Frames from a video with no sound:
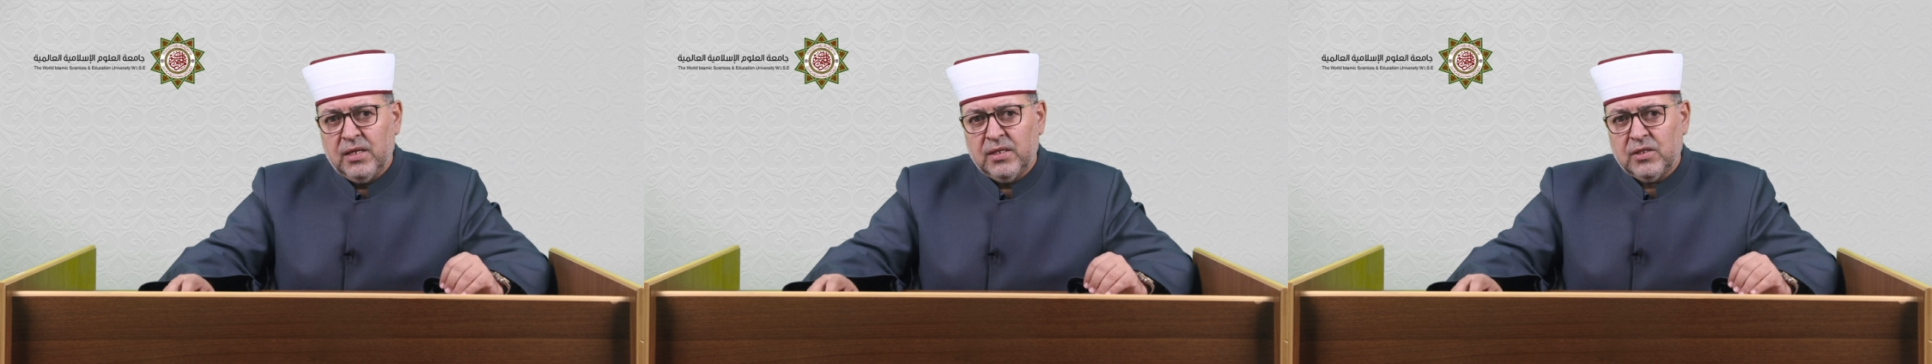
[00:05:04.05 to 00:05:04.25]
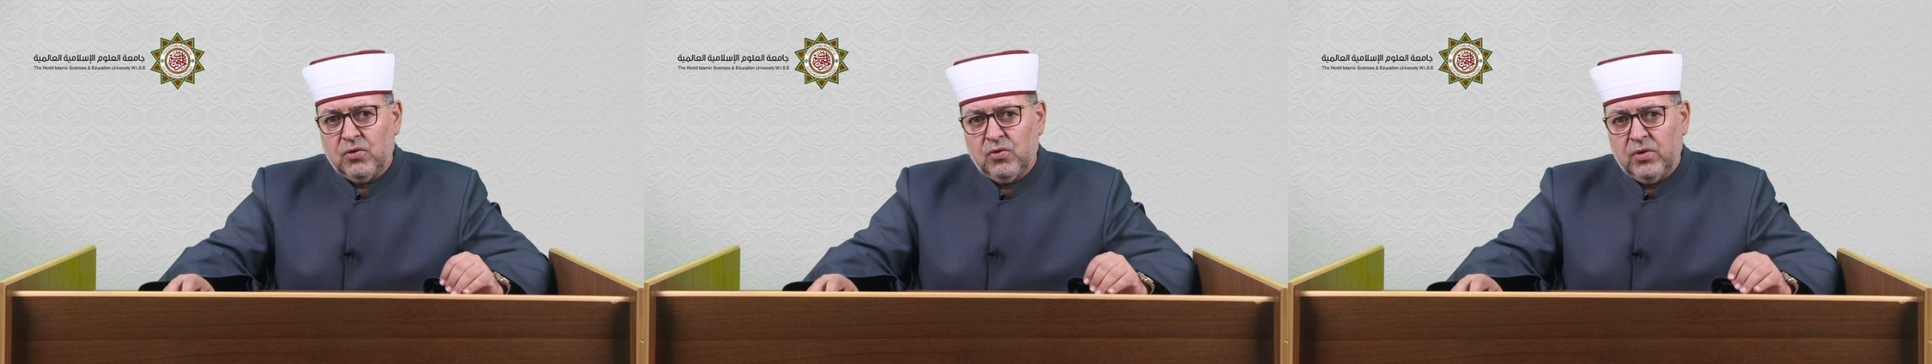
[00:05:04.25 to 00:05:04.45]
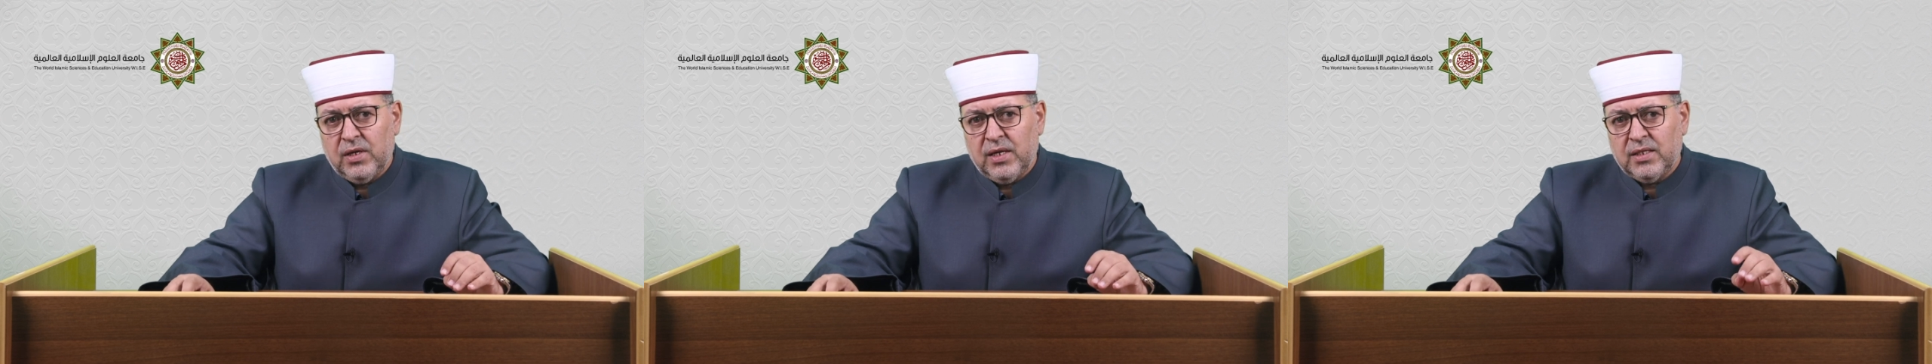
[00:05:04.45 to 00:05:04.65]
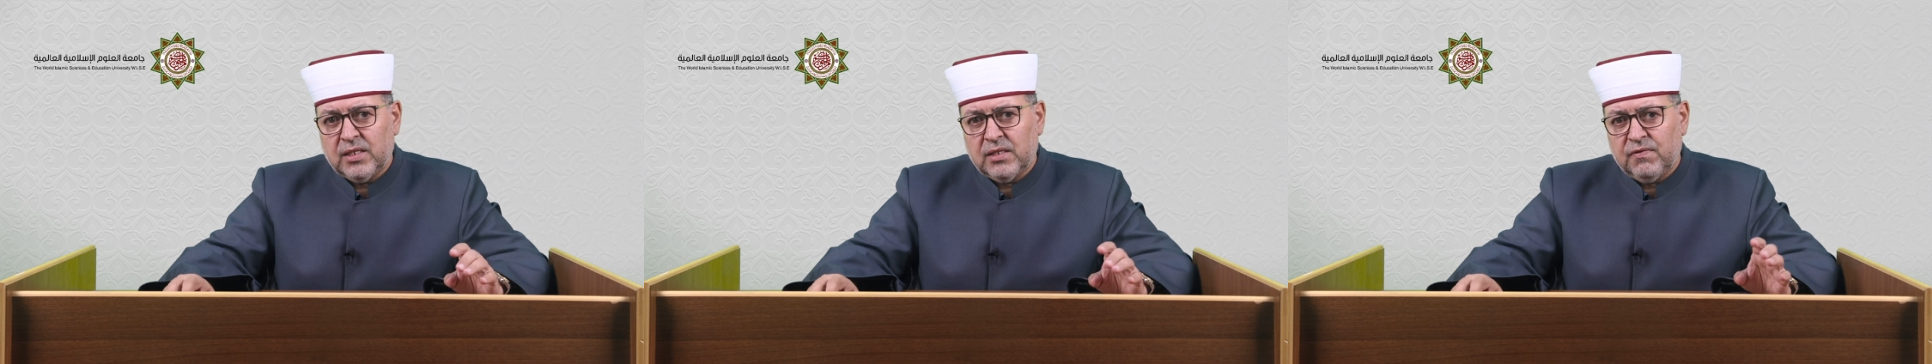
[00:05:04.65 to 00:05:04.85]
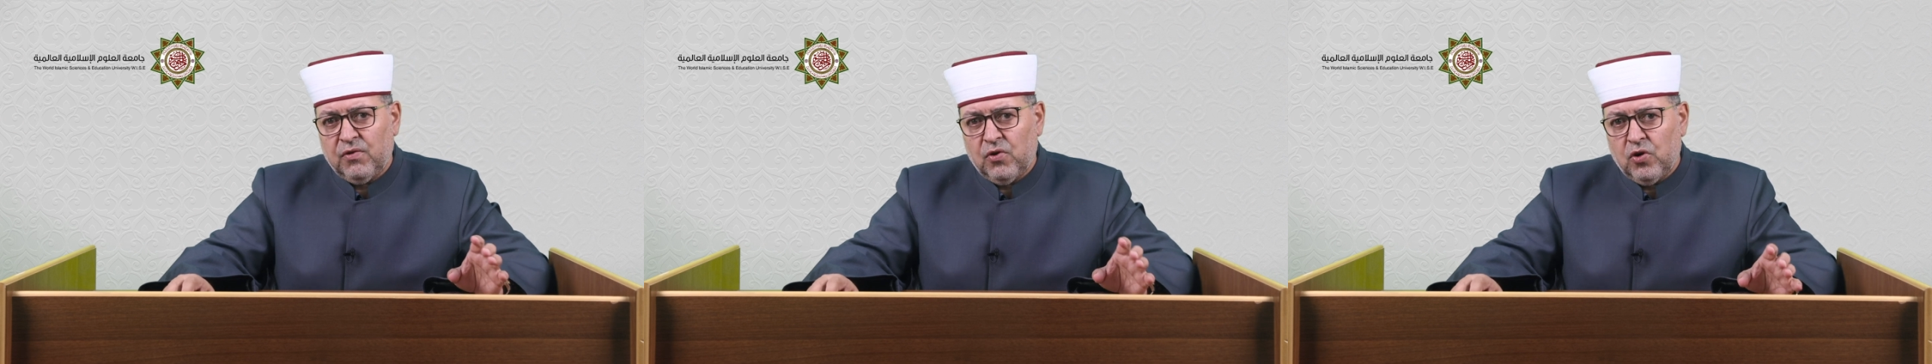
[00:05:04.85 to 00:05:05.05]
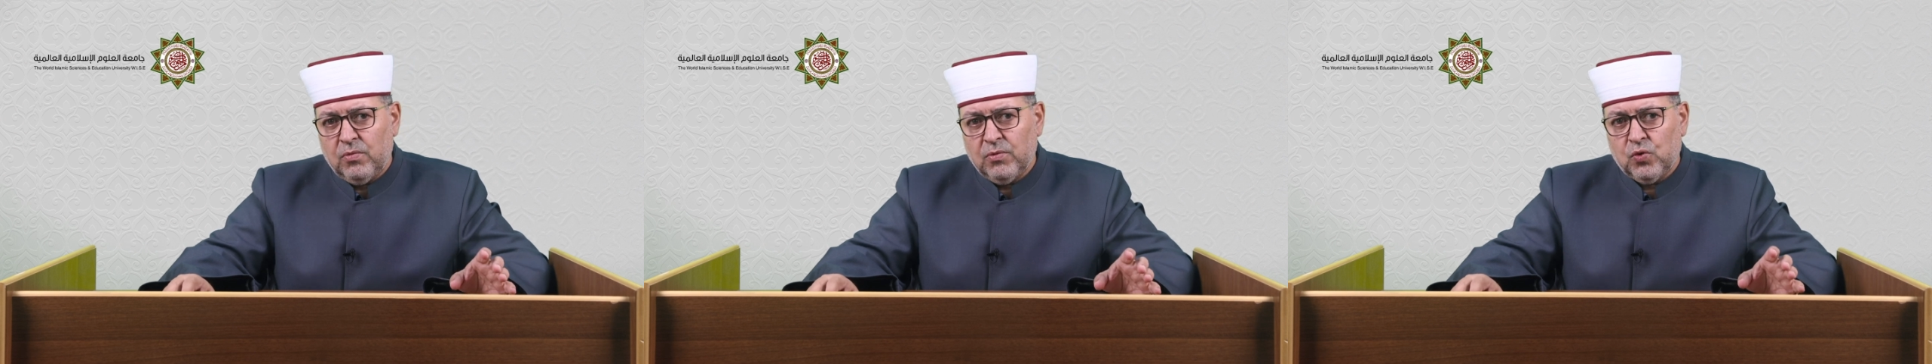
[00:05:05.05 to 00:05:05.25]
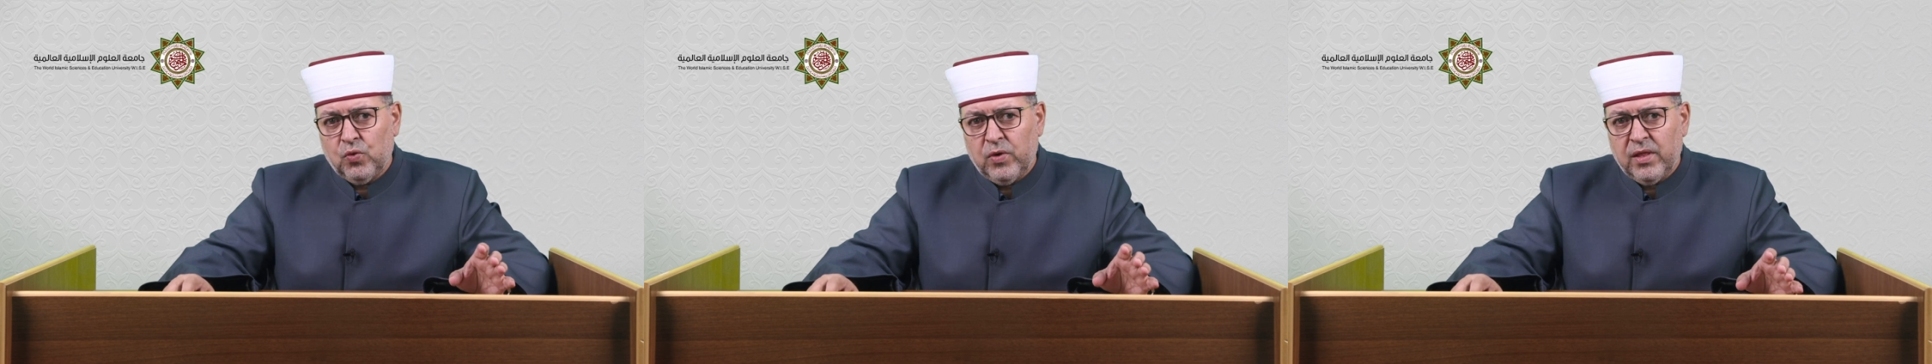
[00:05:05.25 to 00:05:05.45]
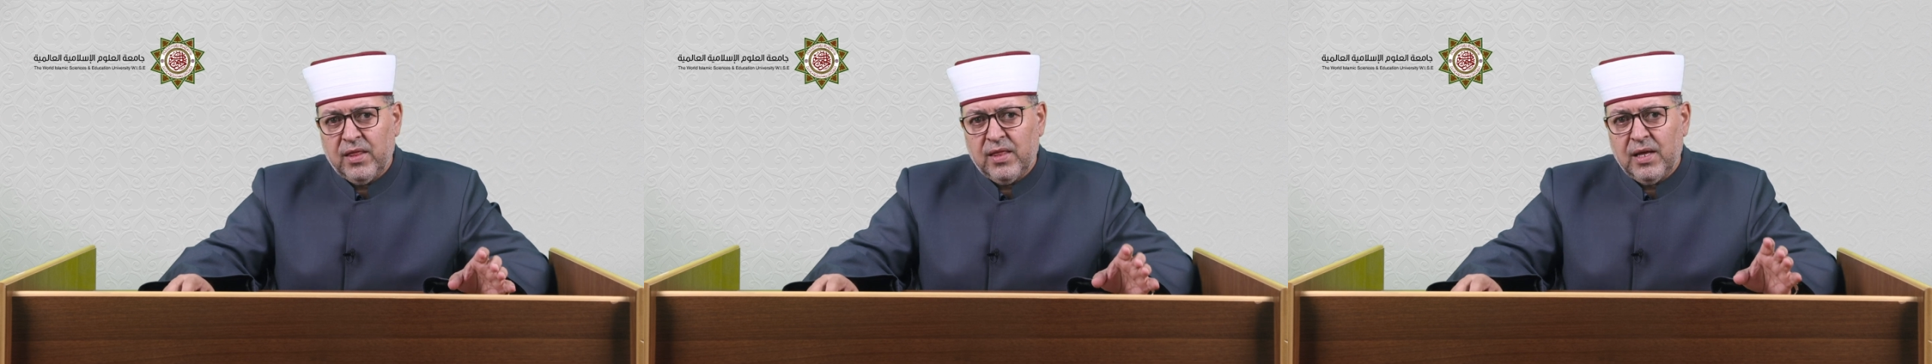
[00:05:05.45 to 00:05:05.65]
So it's formed
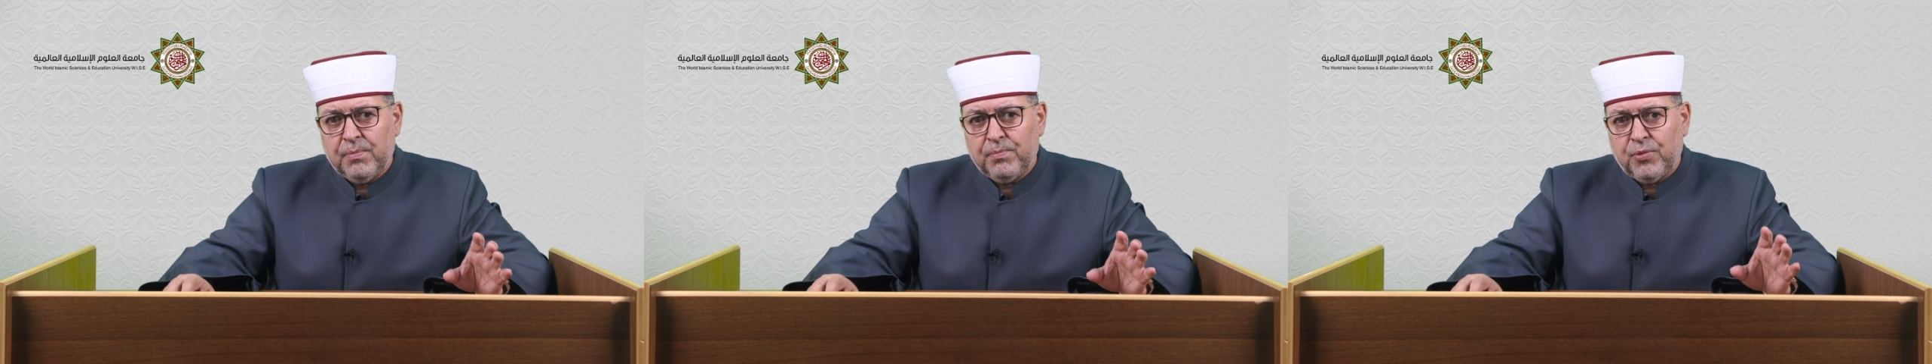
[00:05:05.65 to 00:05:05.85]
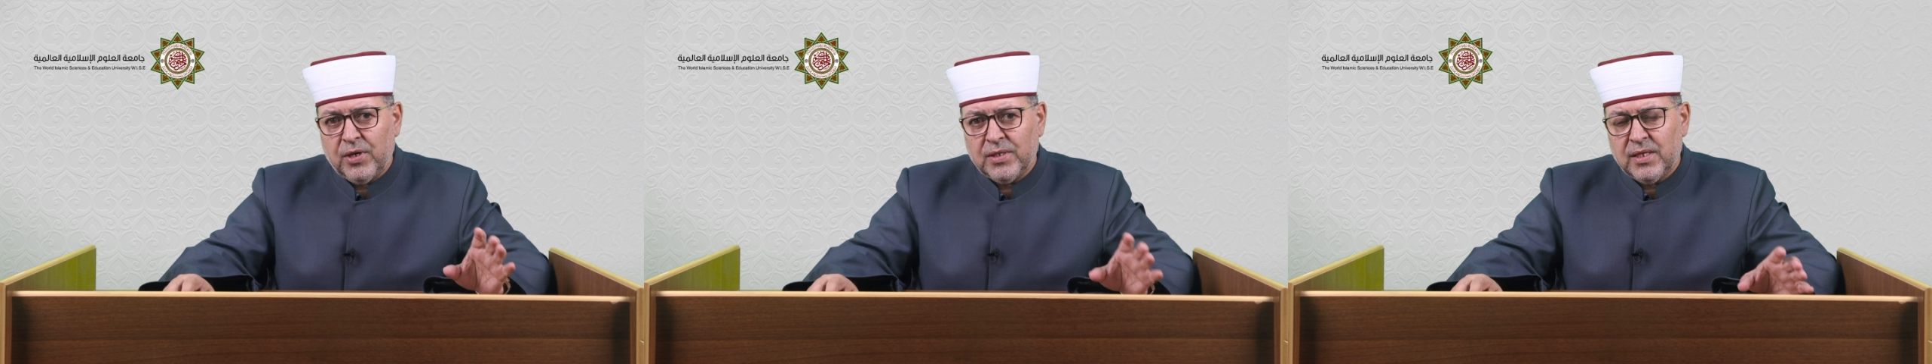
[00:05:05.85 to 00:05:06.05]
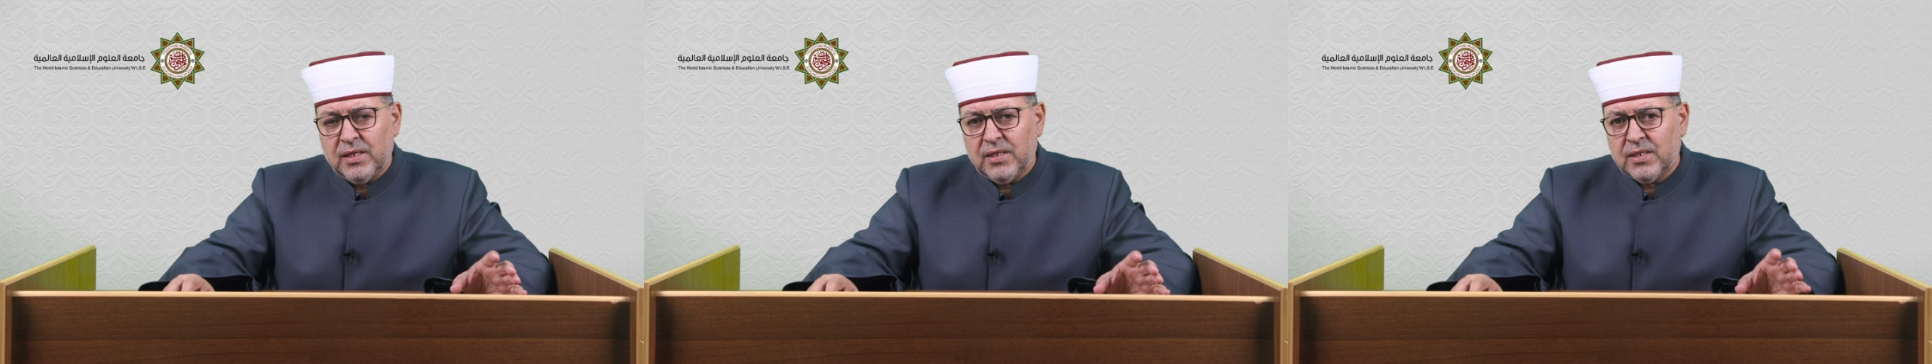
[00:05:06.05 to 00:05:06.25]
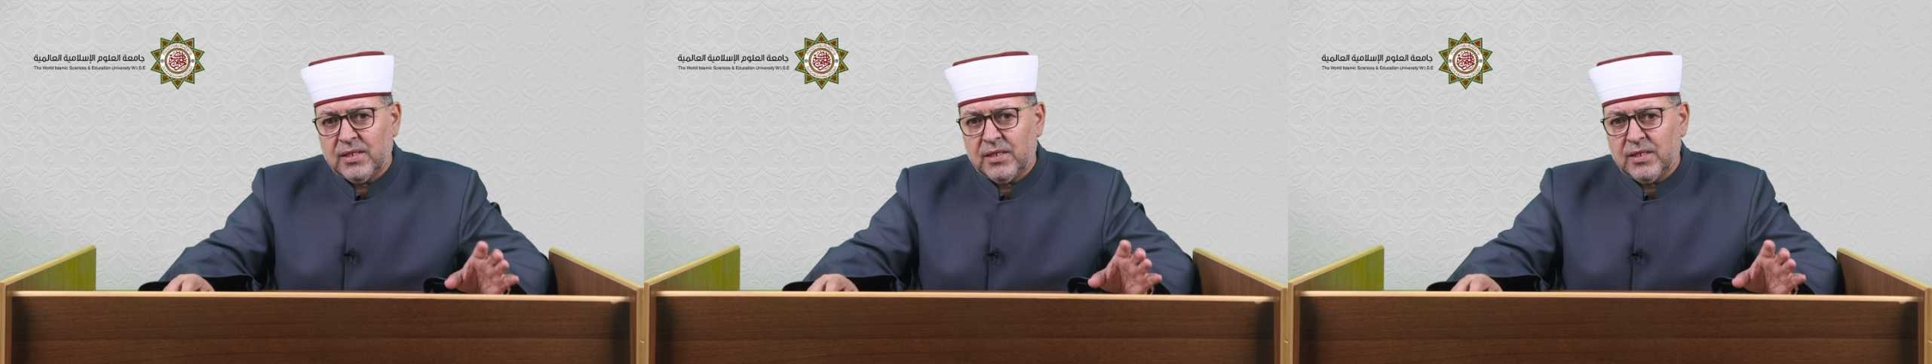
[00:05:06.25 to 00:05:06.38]
with the present